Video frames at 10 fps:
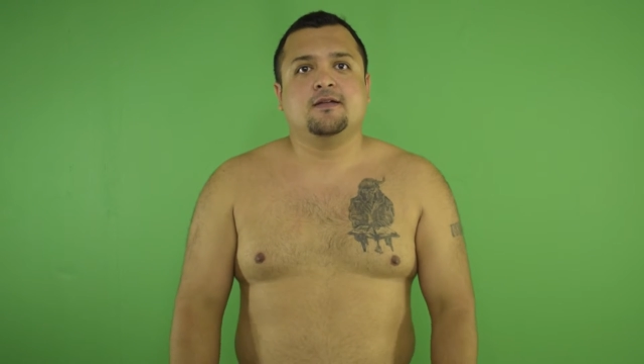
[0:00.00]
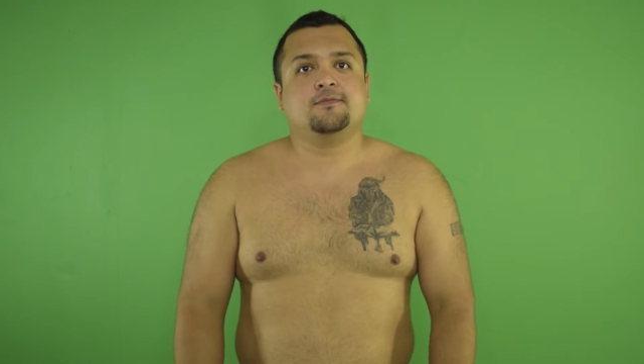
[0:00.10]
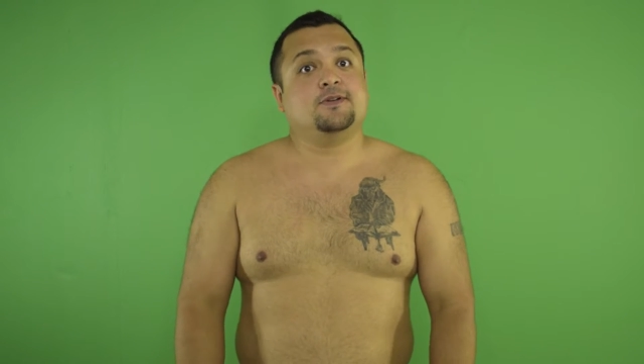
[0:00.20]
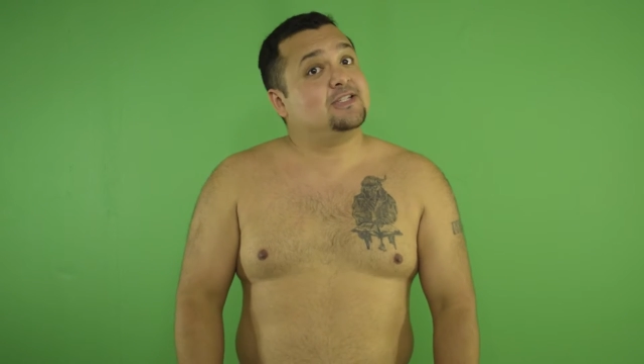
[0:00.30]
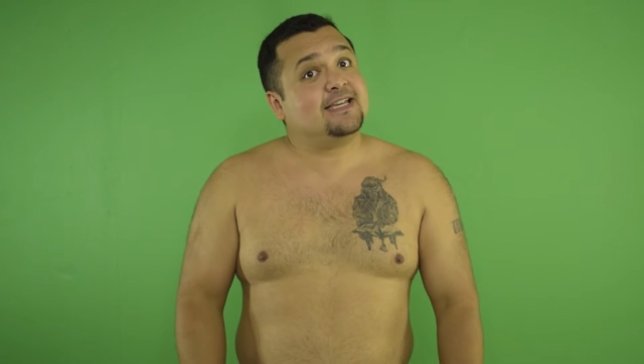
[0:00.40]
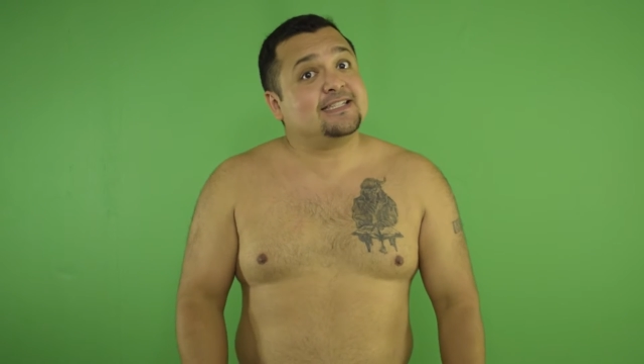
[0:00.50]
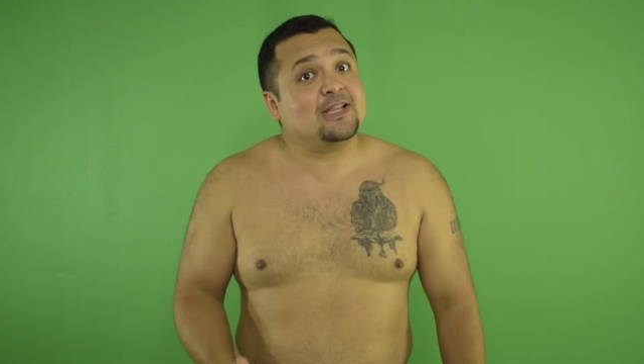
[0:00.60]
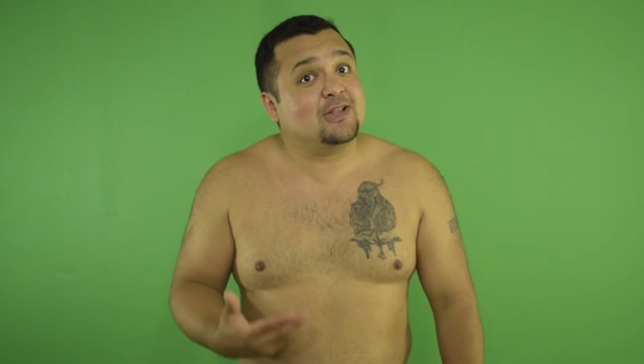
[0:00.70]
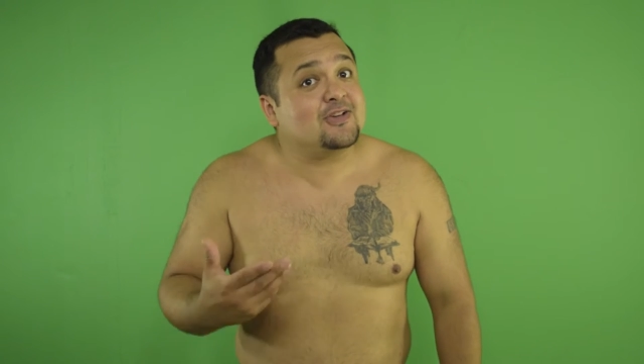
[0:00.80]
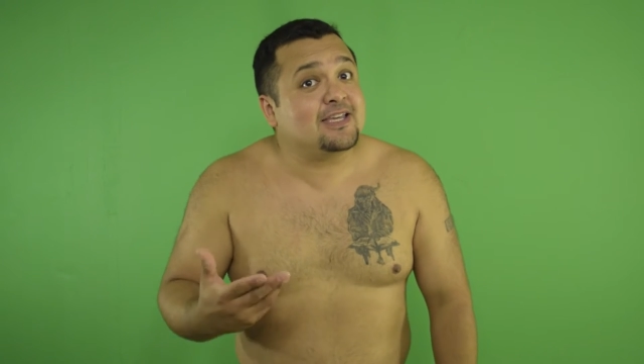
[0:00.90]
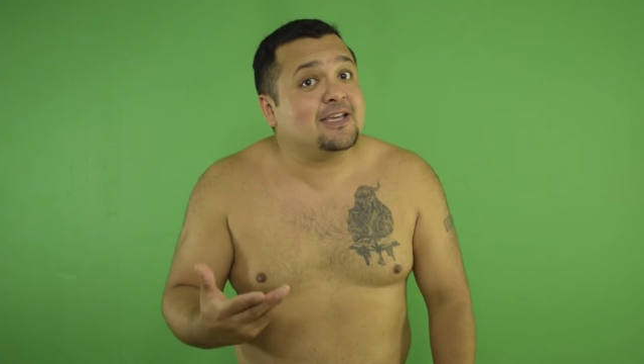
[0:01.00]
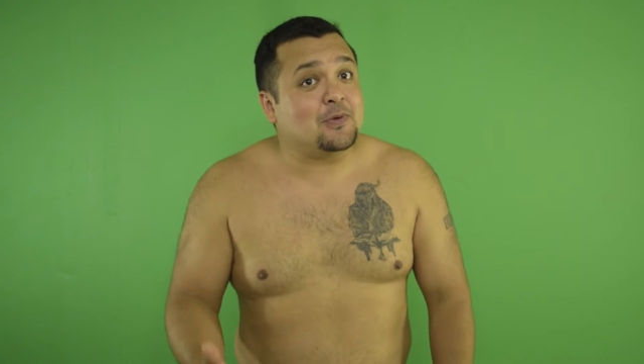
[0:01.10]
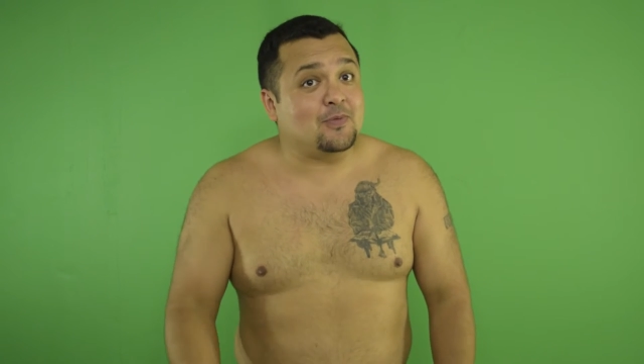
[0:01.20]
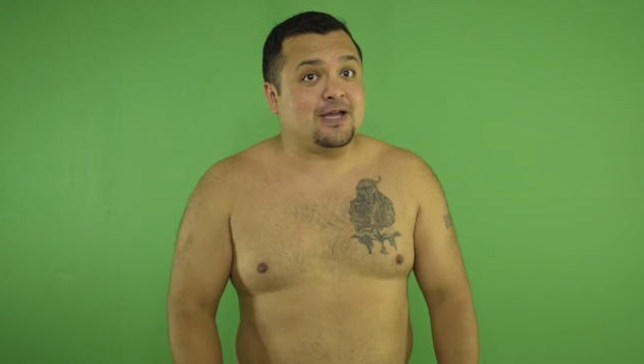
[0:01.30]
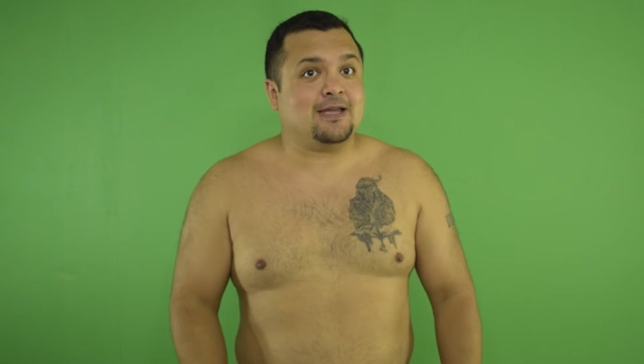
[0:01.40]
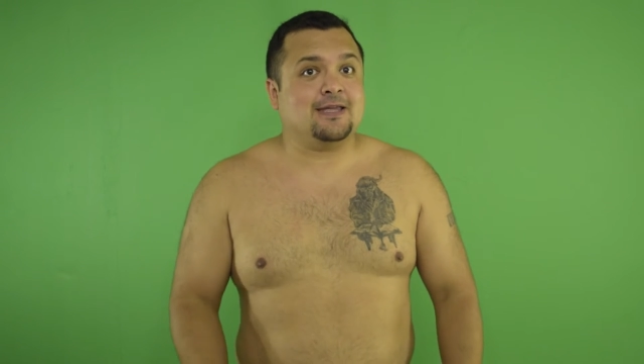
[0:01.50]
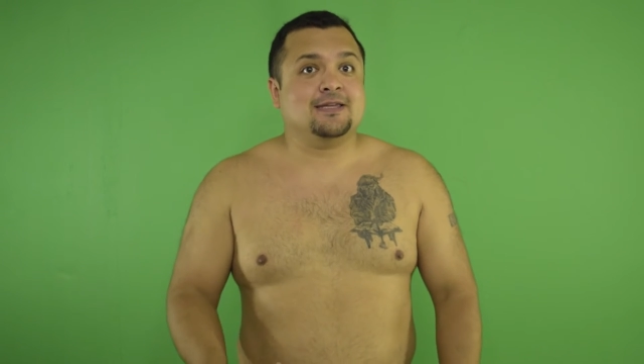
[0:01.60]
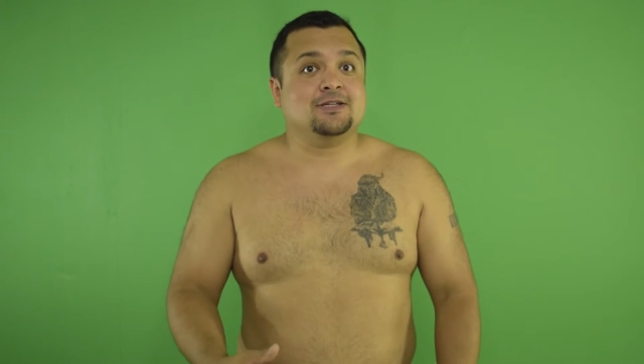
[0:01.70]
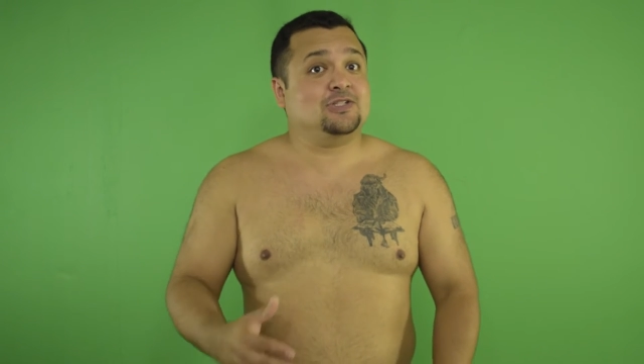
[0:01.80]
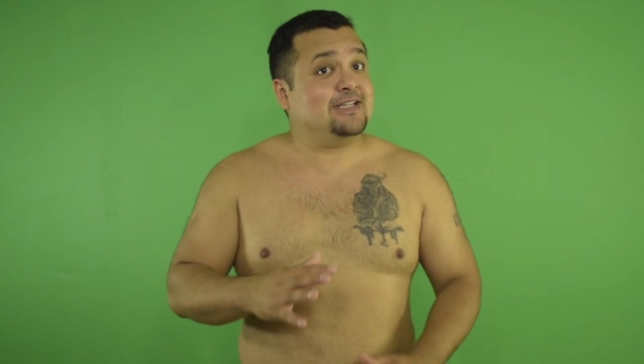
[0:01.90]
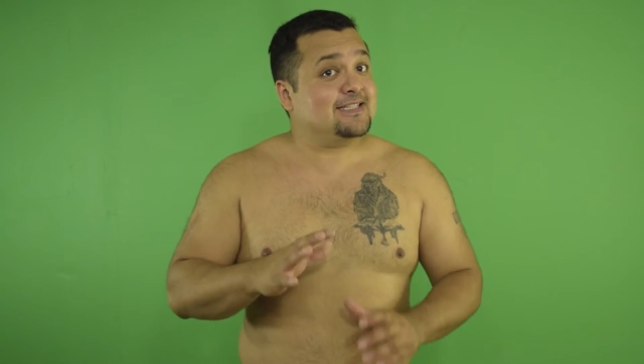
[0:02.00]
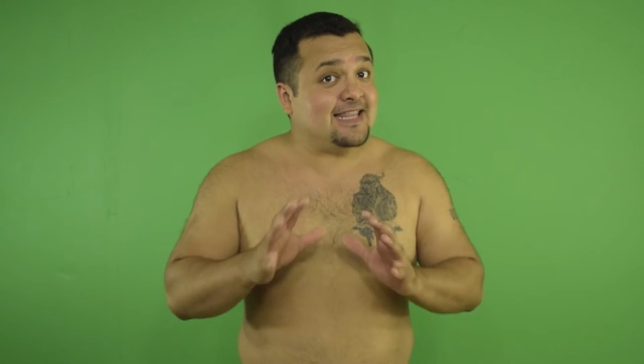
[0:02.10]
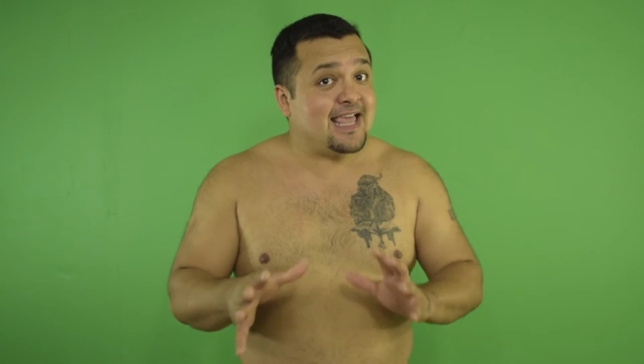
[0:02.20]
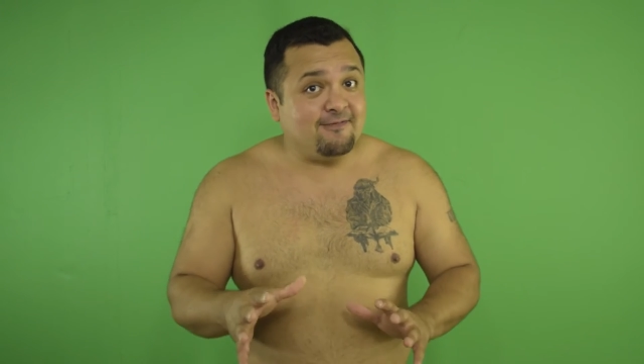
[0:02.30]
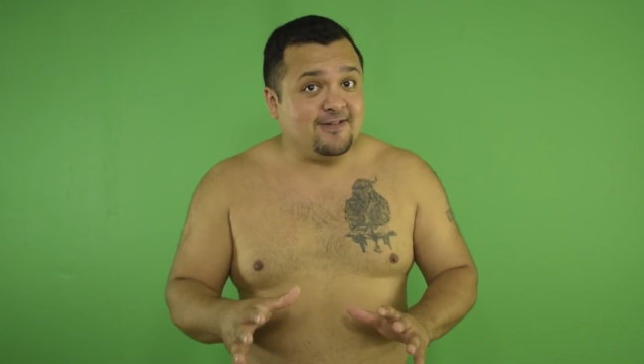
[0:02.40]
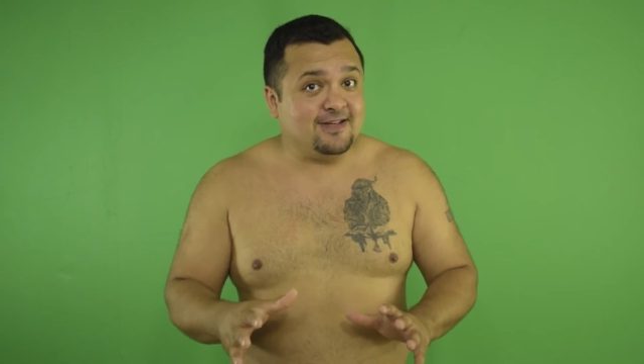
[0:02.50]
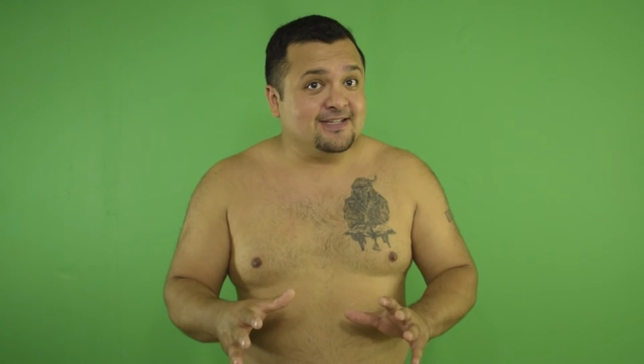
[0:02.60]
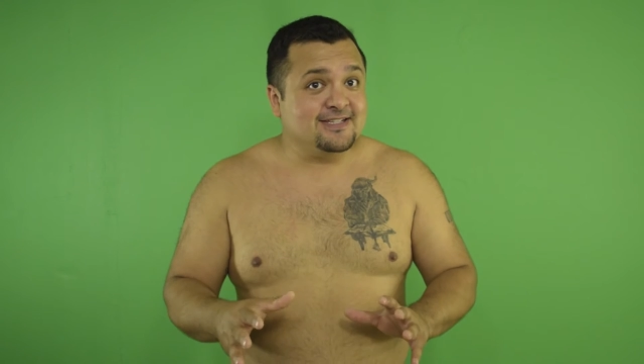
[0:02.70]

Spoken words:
But she isn't looking away. She isn't laughing.